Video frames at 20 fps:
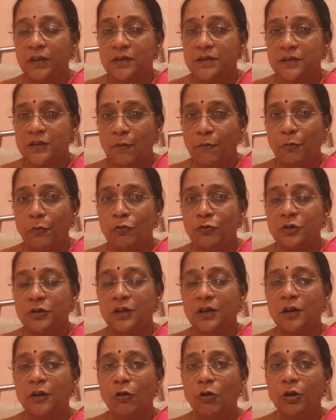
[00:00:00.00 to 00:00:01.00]
the
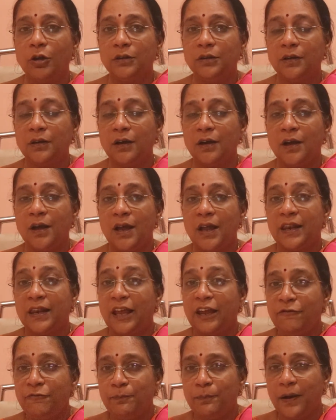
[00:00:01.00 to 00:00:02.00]
supporter or the
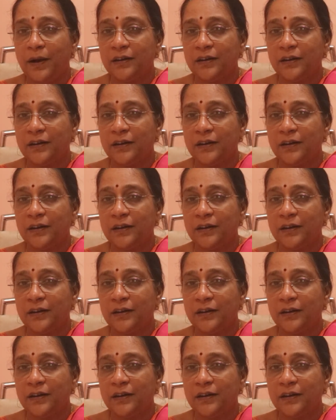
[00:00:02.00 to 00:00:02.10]
life